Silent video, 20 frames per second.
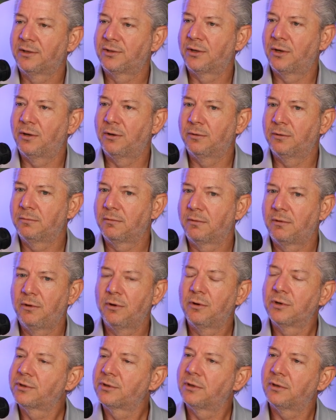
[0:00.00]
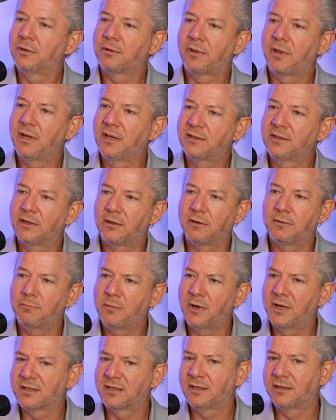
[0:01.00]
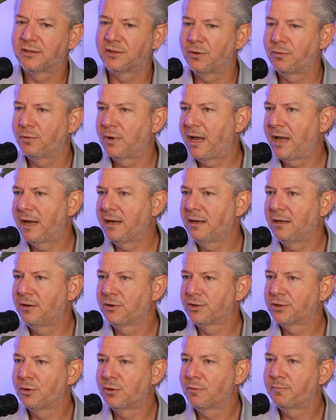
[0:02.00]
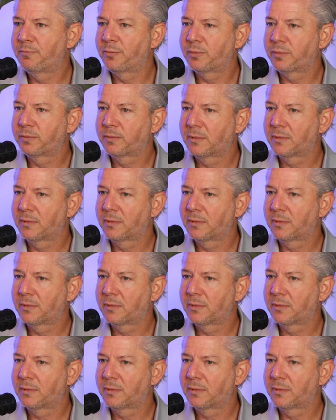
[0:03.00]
So those are things that are musts. And so there's no